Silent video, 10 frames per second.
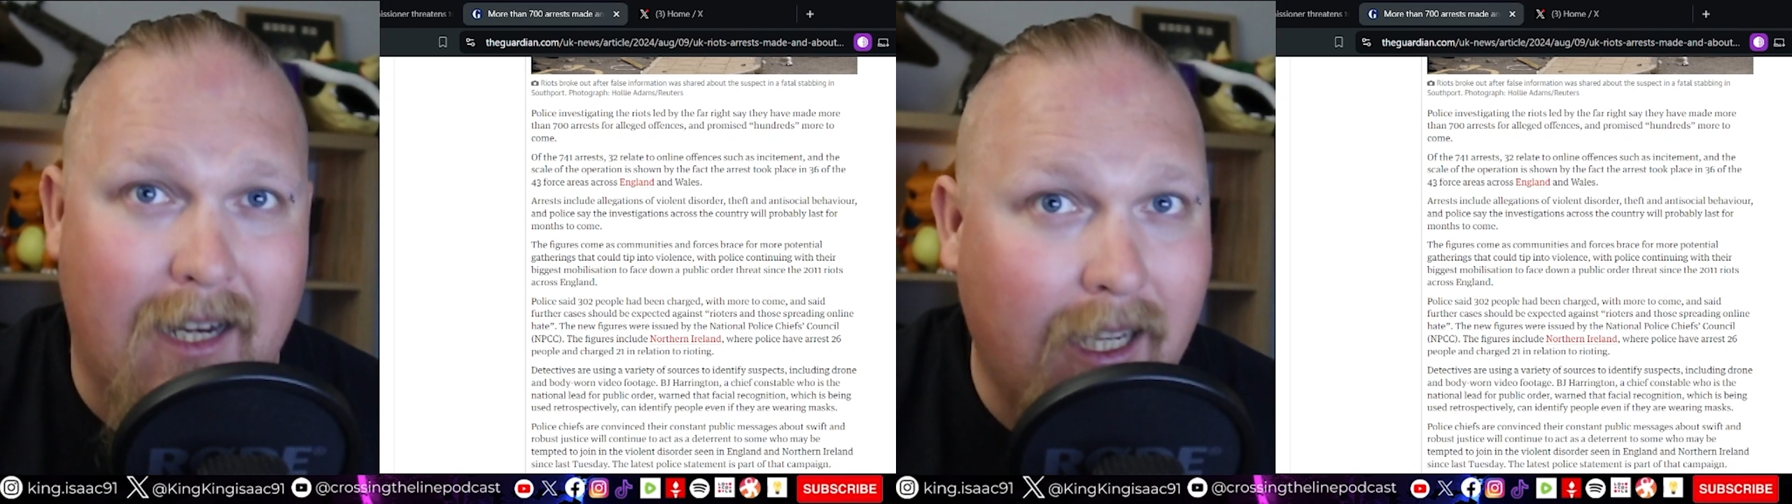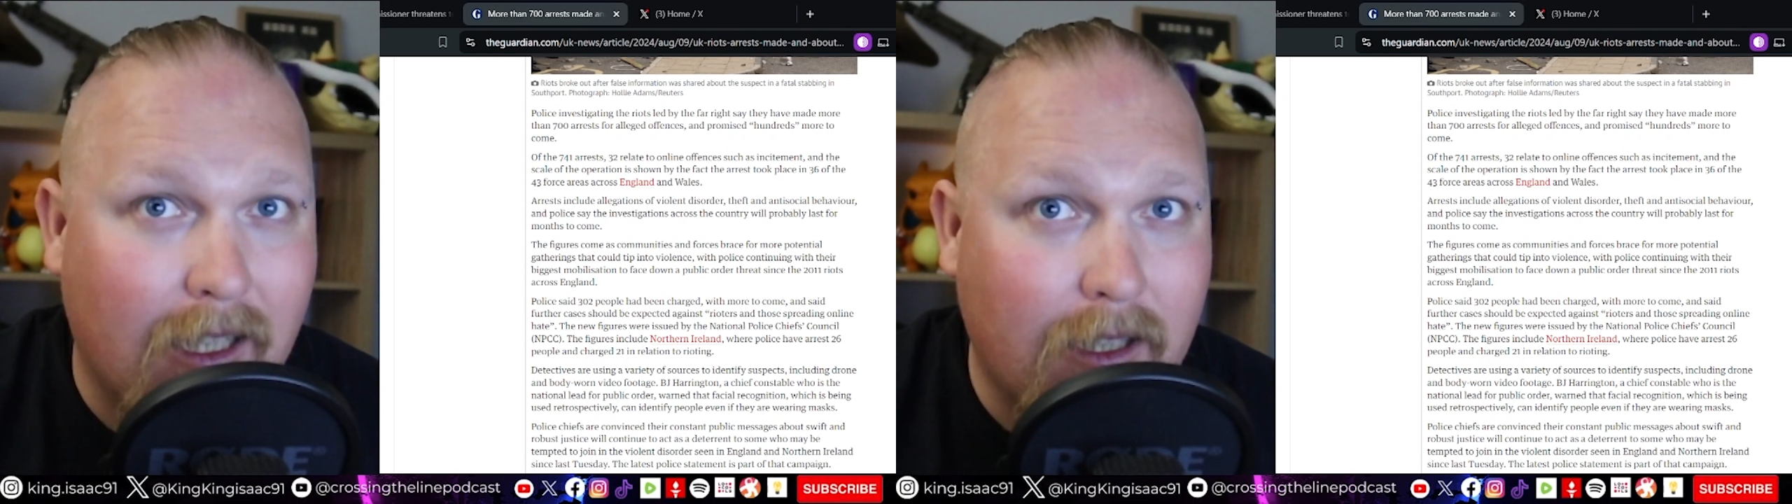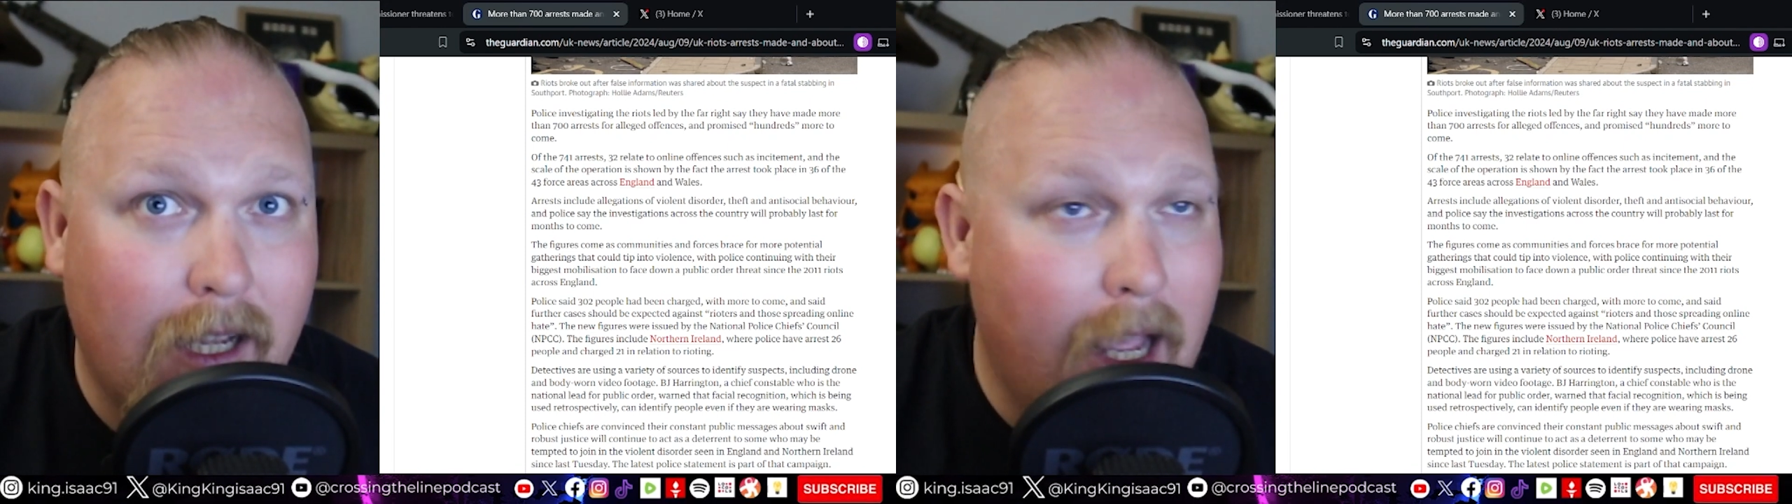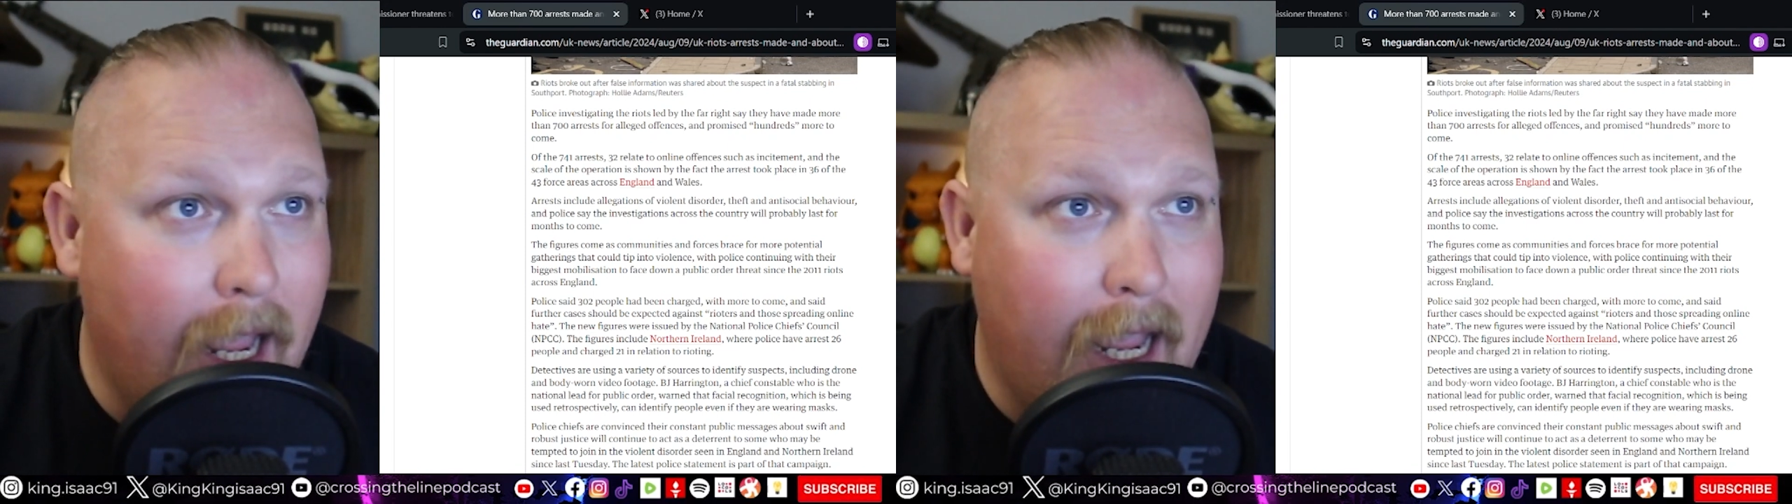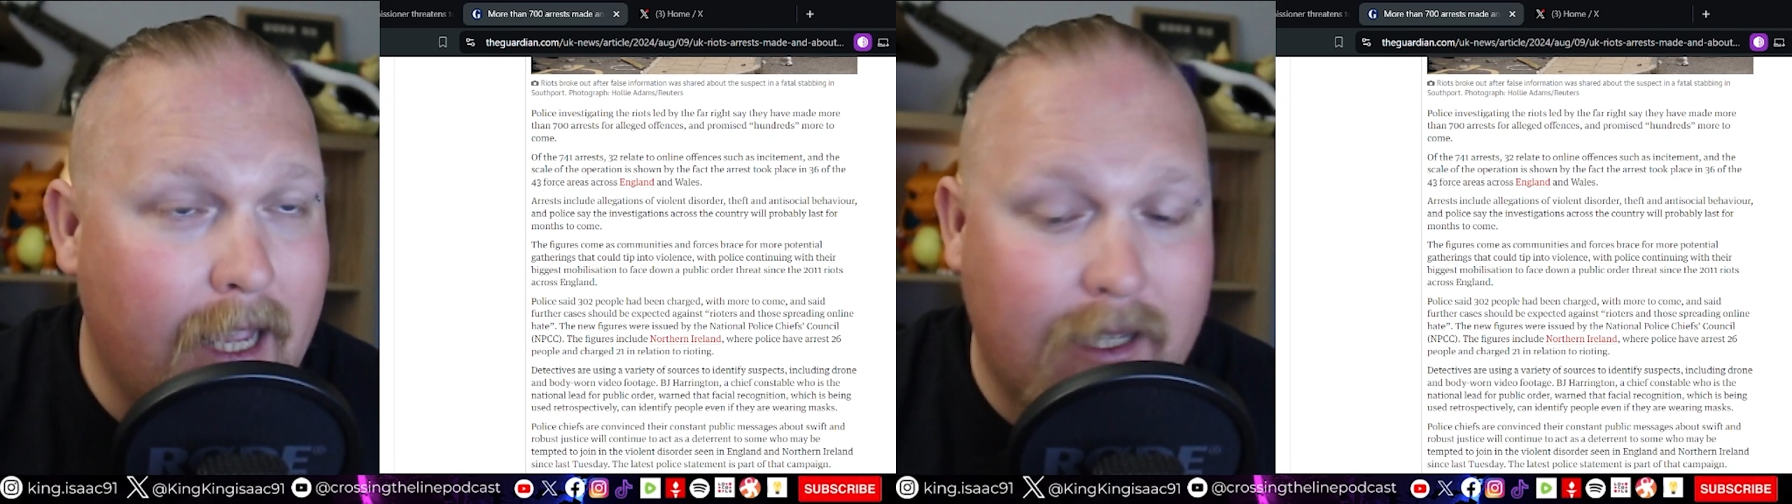in England
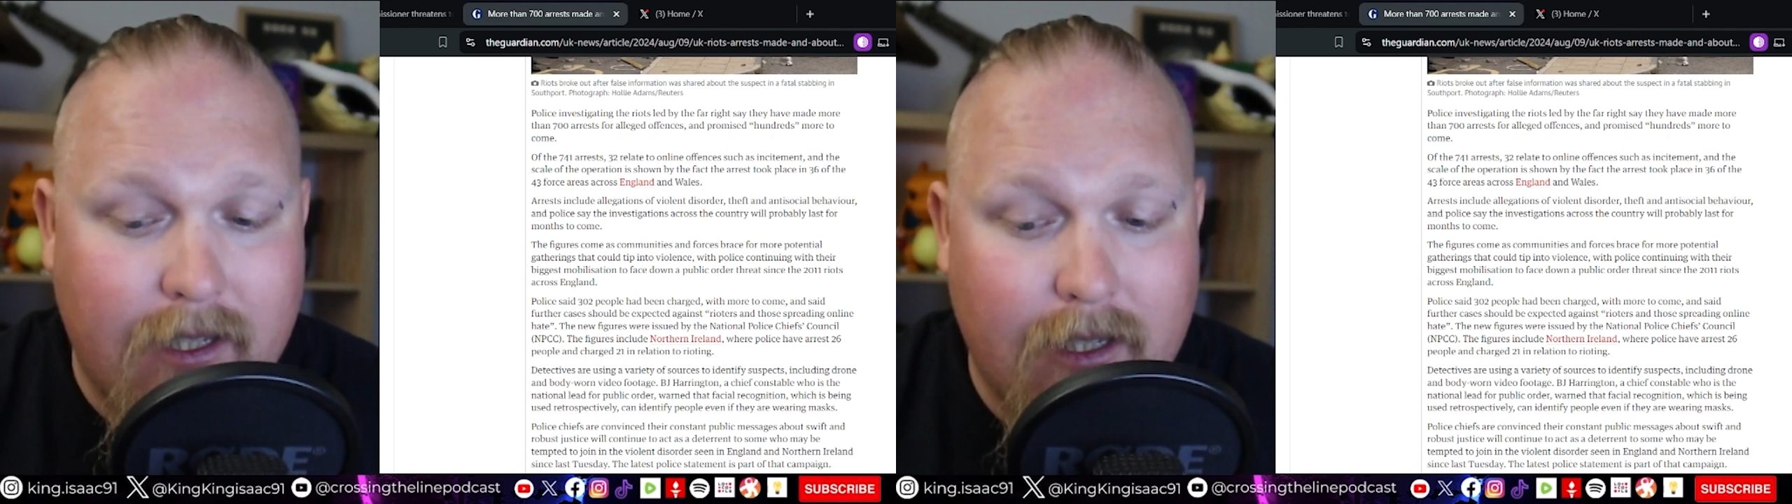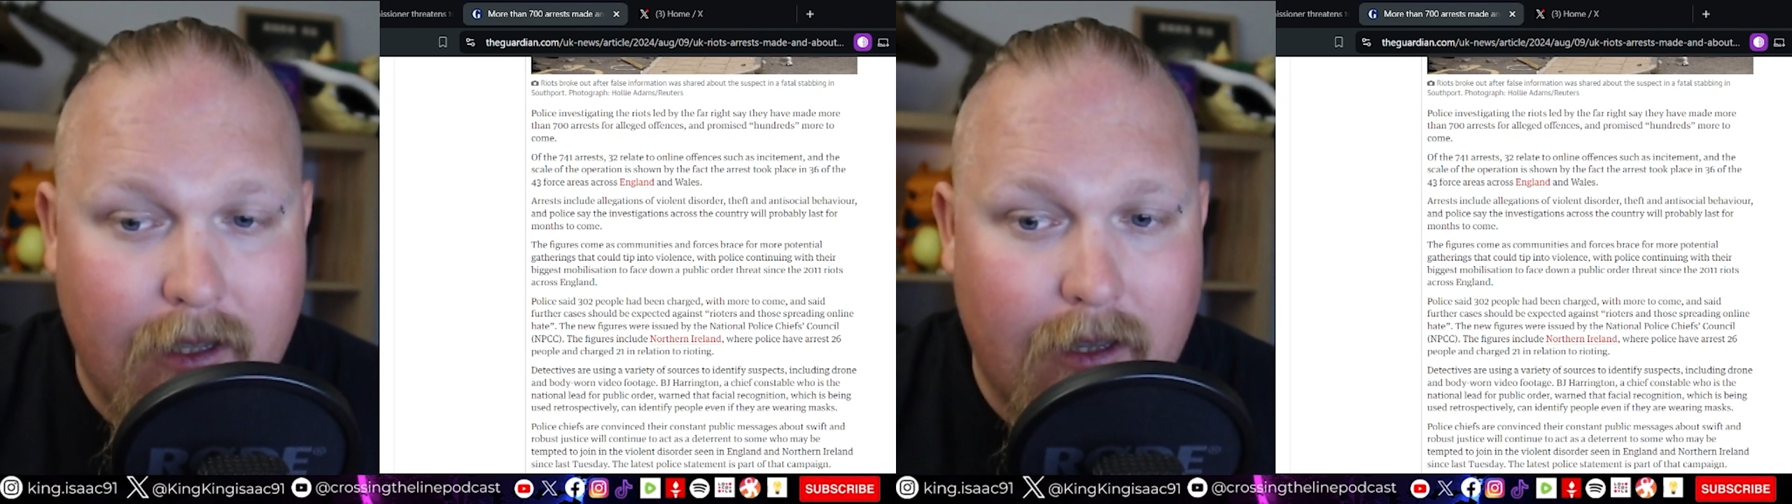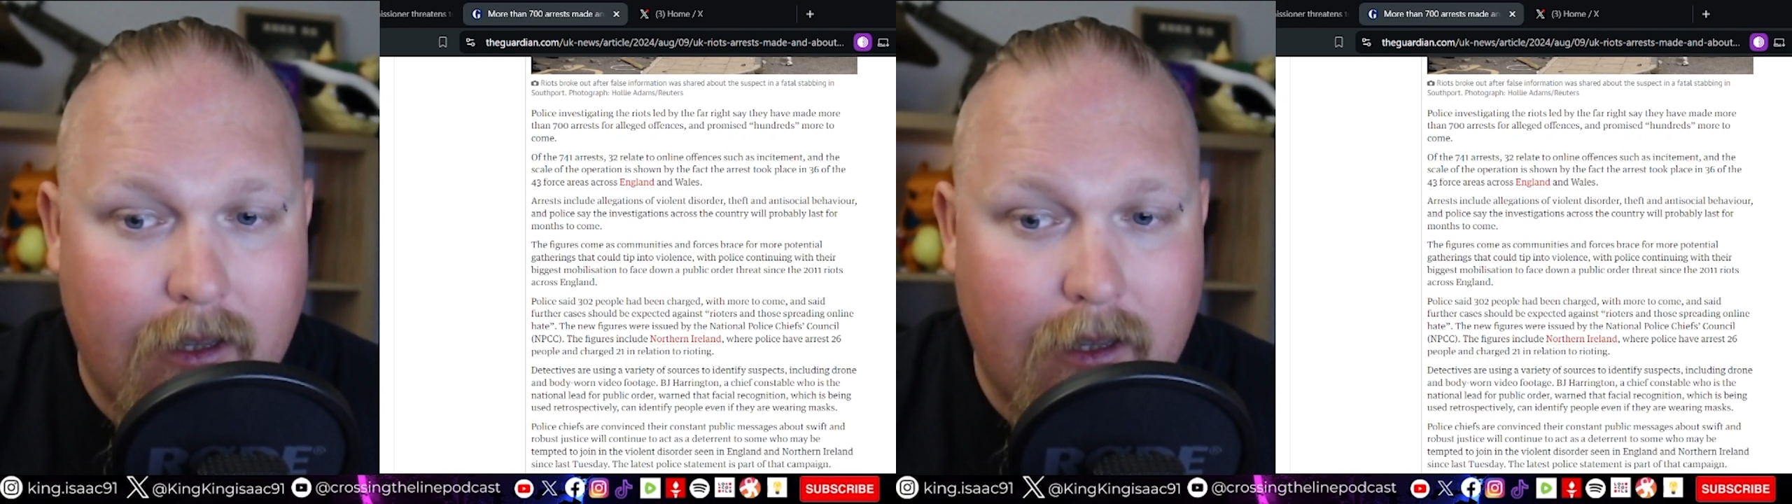is